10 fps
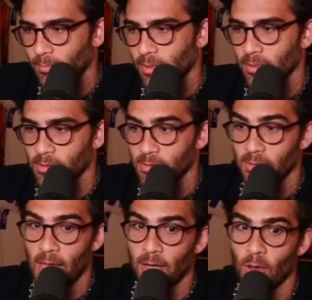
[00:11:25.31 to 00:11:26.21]
because
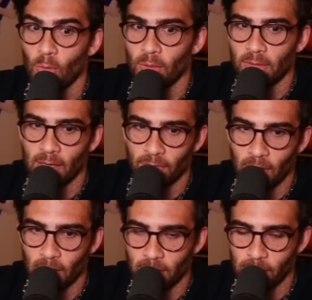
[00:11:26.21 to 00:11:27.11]
they know what they've
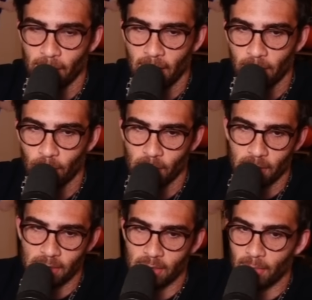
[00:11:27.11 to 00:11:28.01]
done to
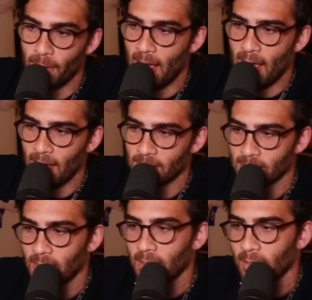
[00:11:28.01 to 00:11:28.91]
minorities in the past.